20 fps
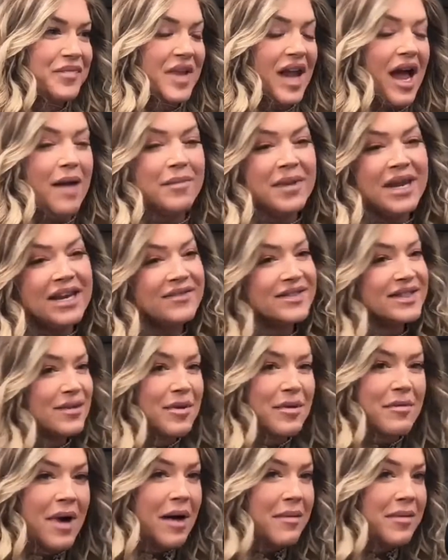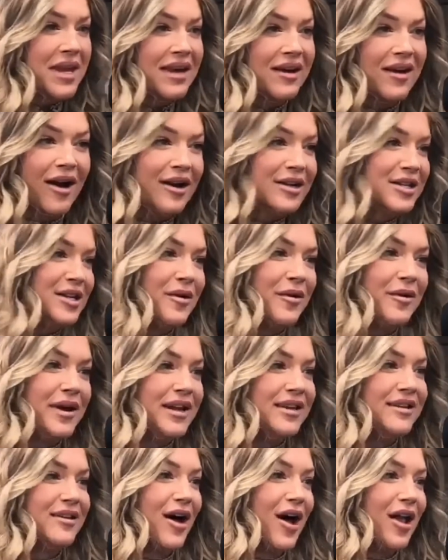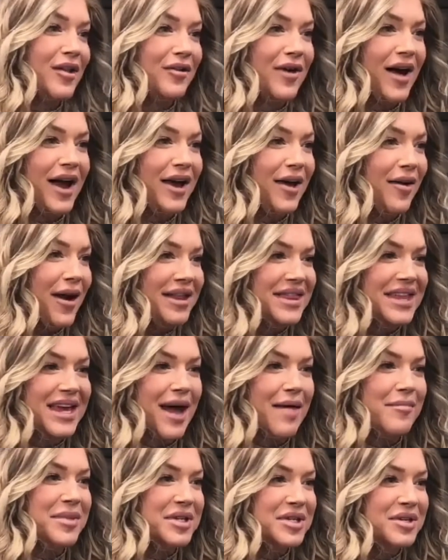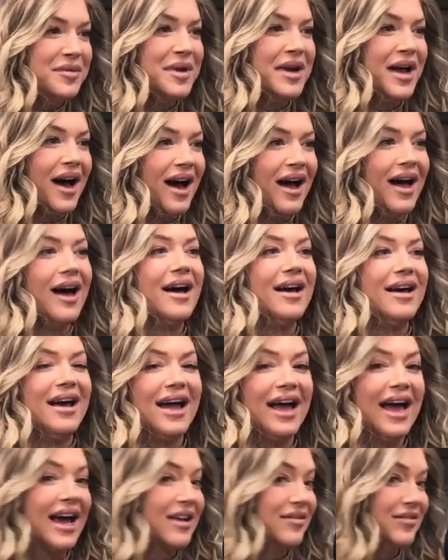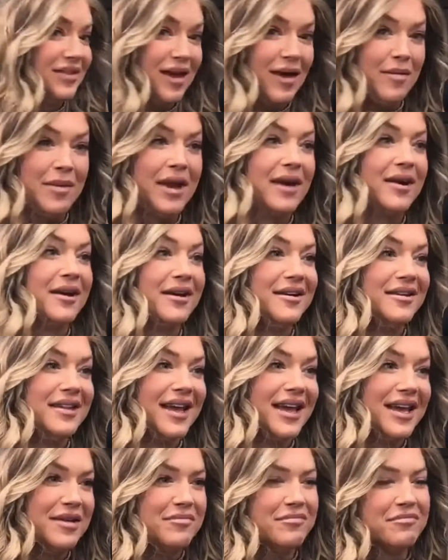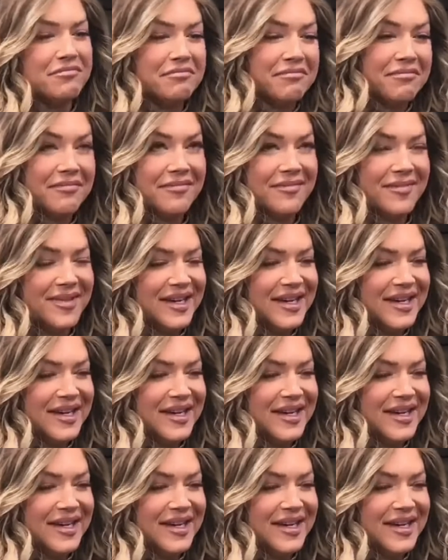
I mean, if someone bought me a condo in Colorado, I think I'd be doing a, a heck of a lot better. Pretty than, much. You know.